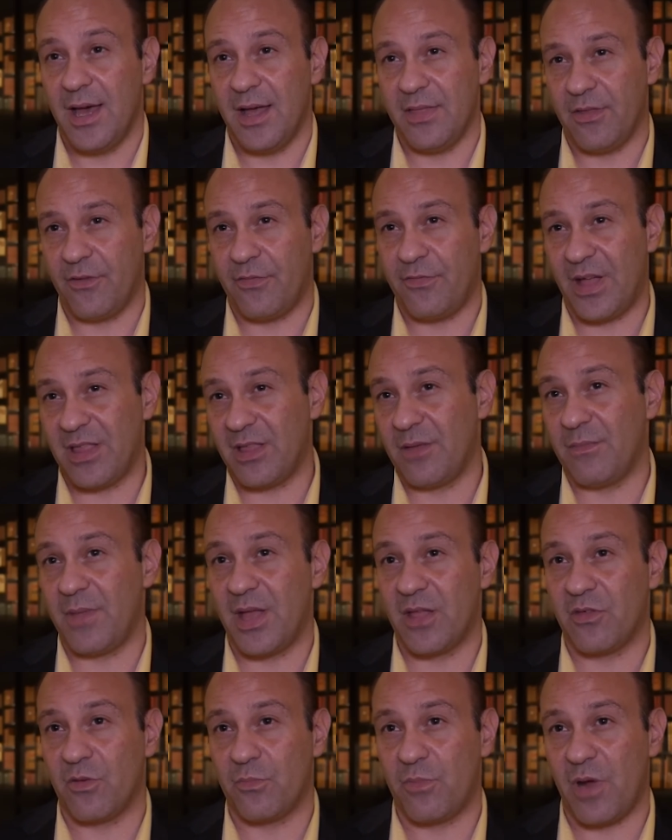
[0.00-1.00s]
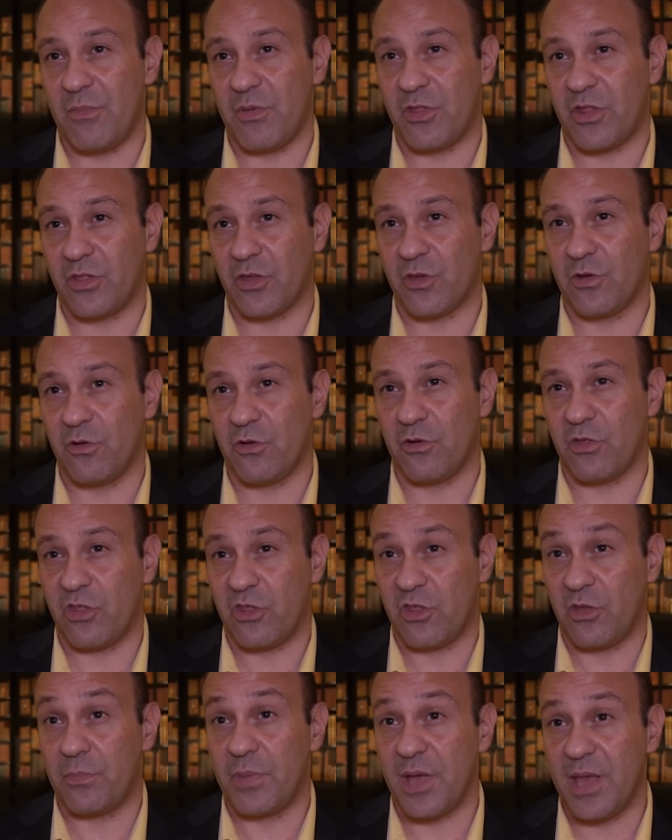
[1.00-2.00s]
And the fundamental premise of the course
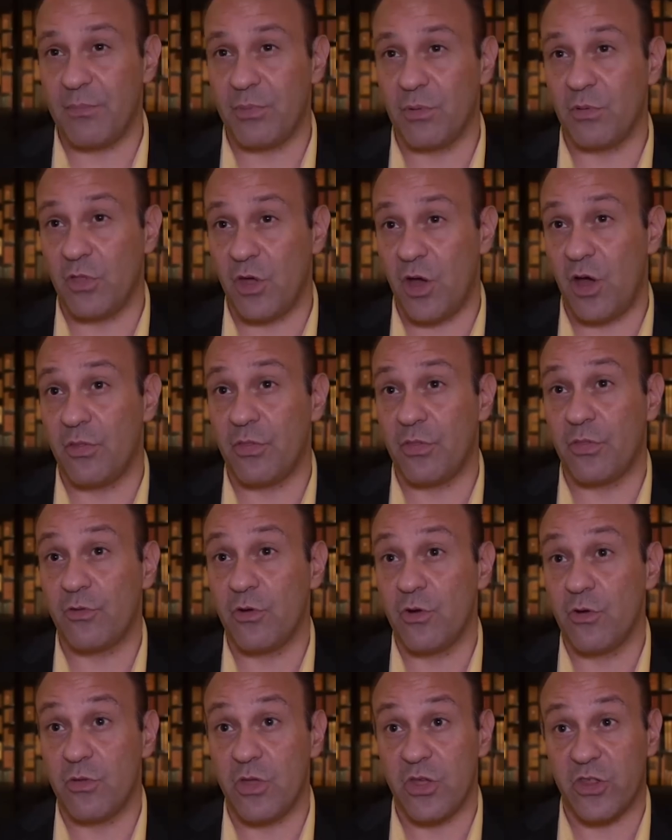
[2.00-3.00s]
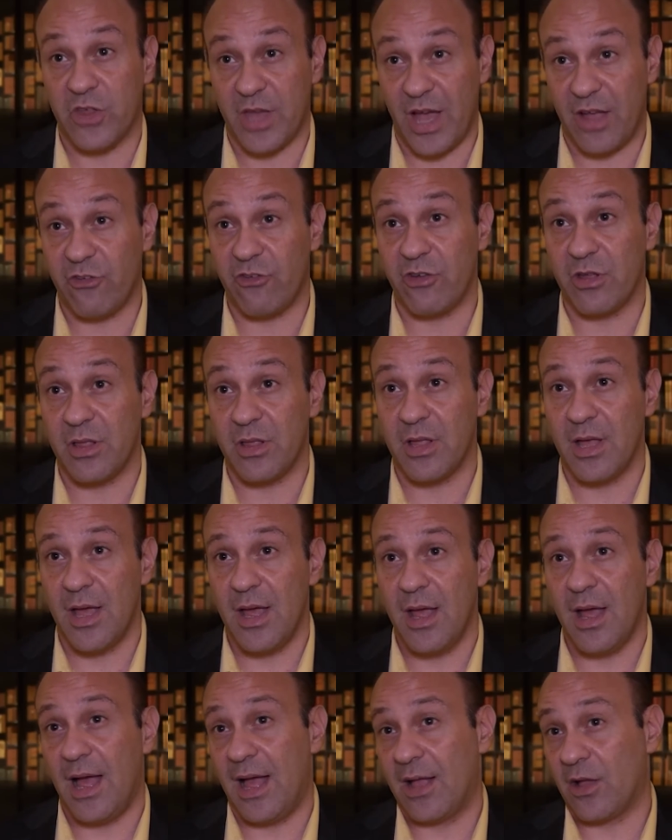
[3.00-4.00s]
is that people learn through discussion
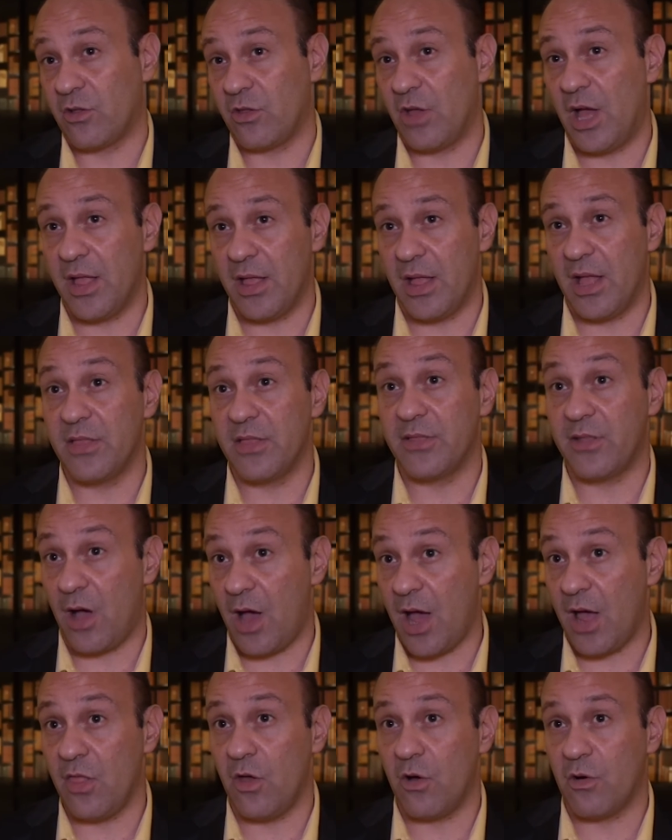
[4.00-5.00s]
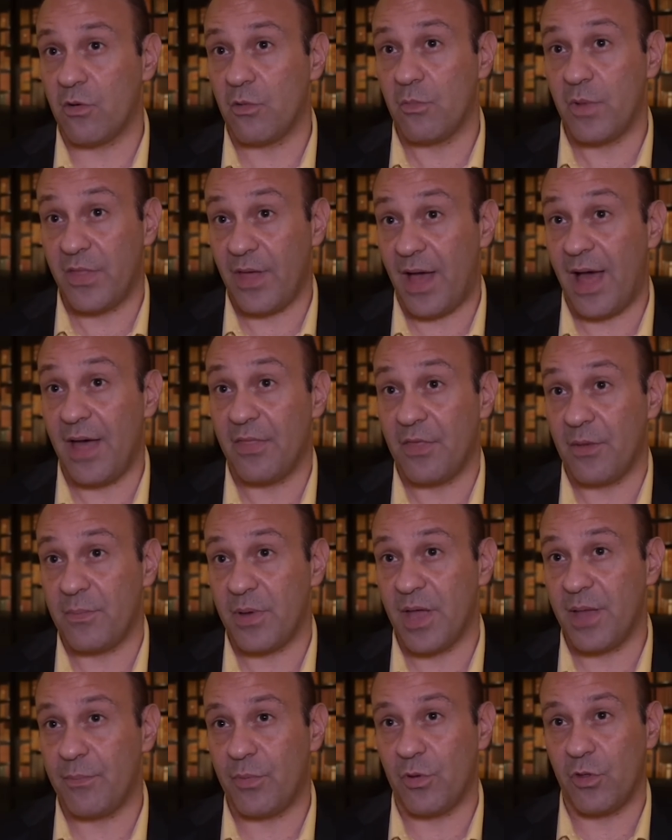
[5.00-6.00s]
and, and, and dialogue with other
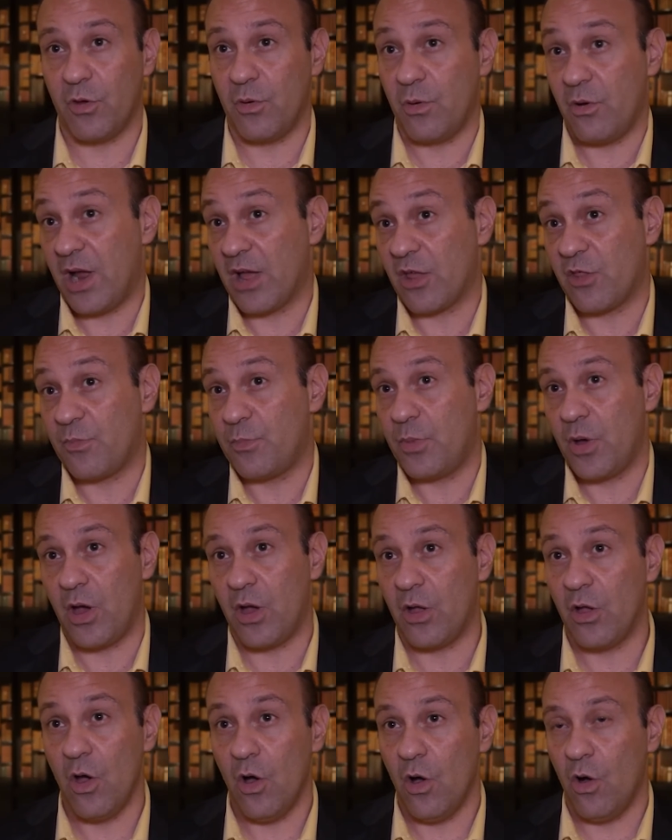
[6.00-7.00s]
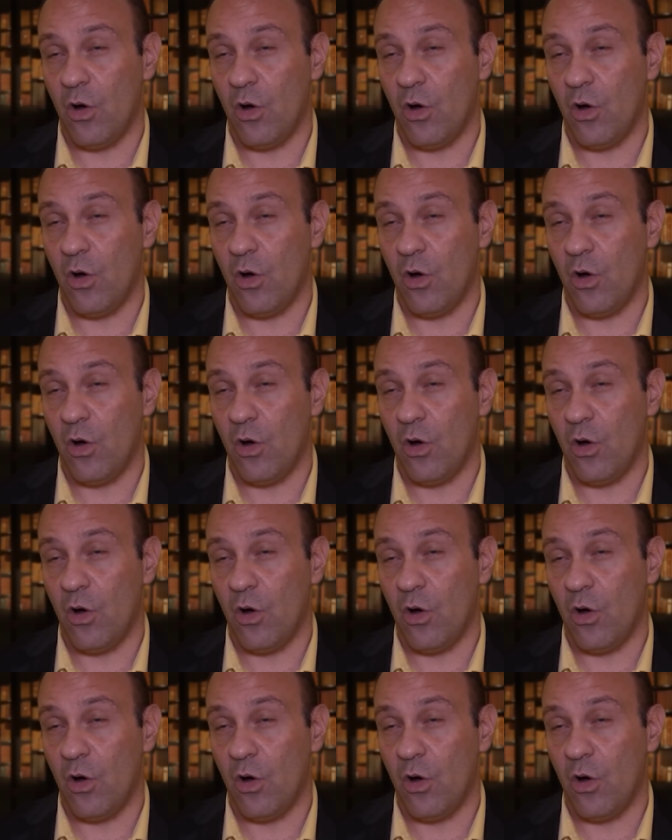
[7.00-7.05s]
people who are expert